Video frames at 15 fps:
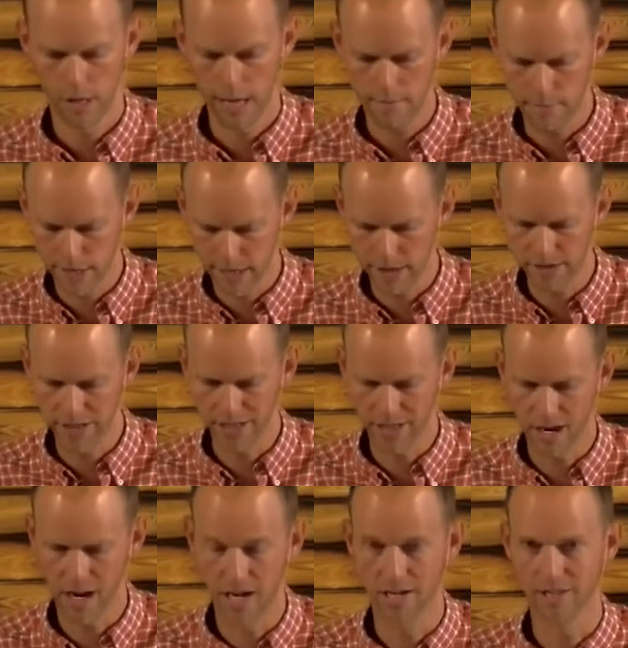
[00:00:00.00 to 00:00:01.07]
That means that
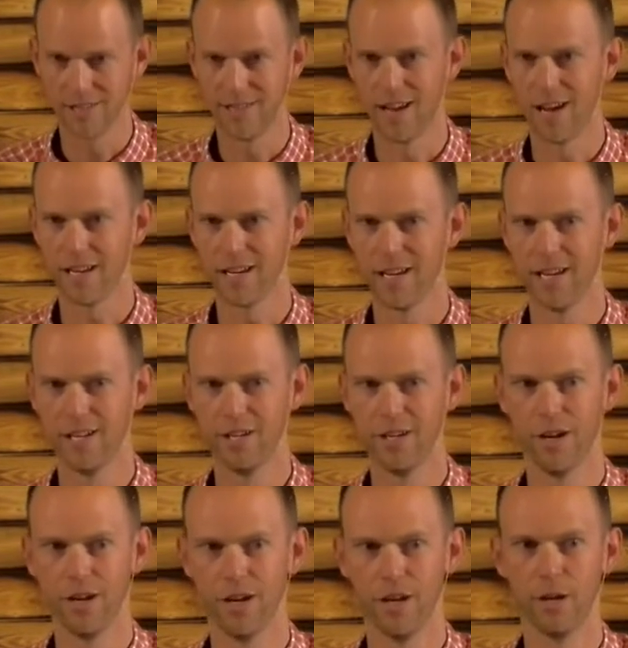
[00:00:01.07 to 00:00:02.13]
God is not yet
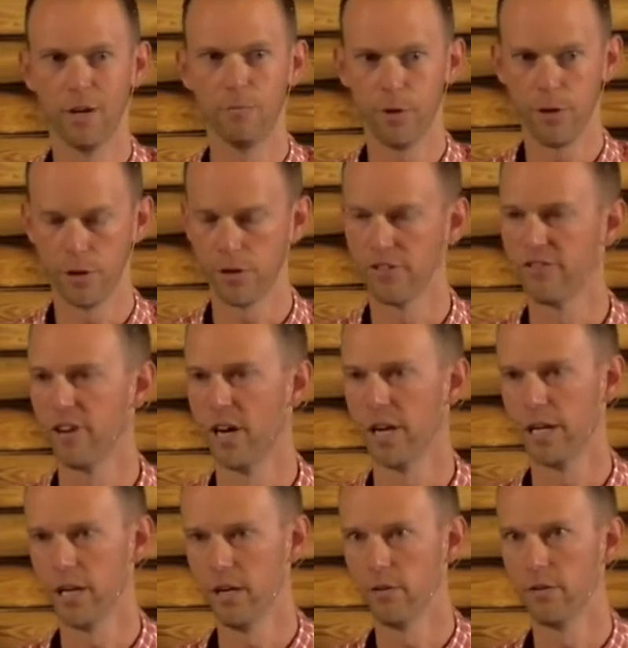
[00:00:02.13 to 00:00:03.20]
done
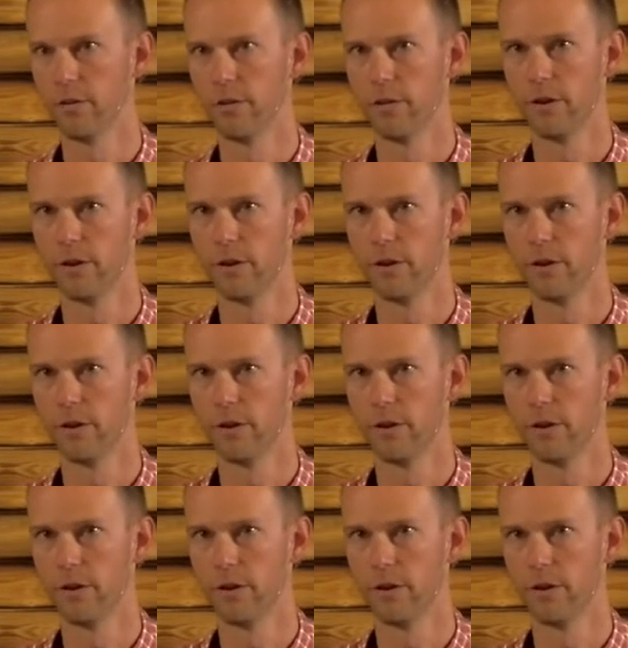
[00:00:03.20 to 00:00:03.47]
purifying you.